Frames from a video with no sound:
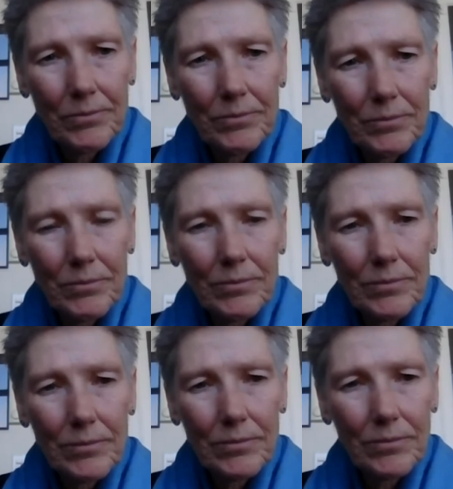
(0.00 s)

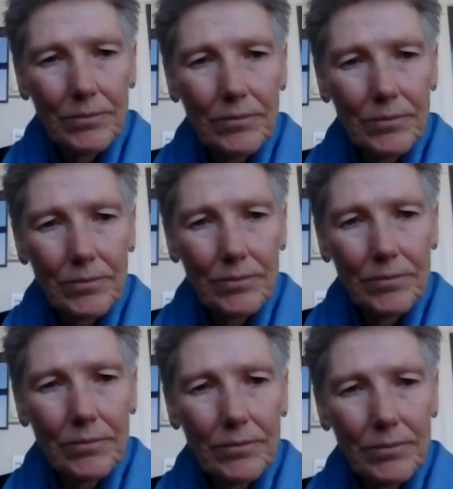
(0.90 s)

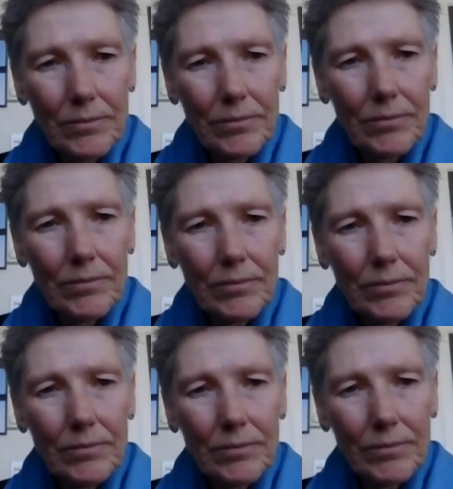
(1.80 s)

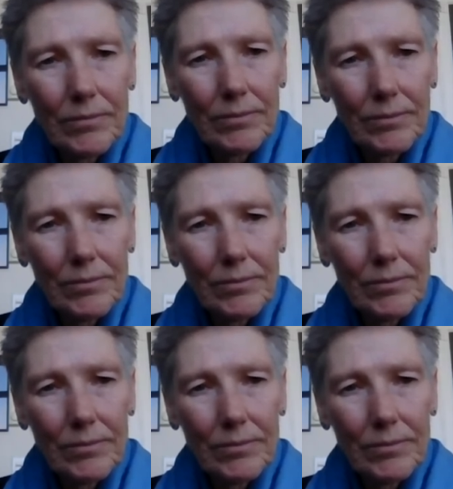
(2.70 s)
(not speaking)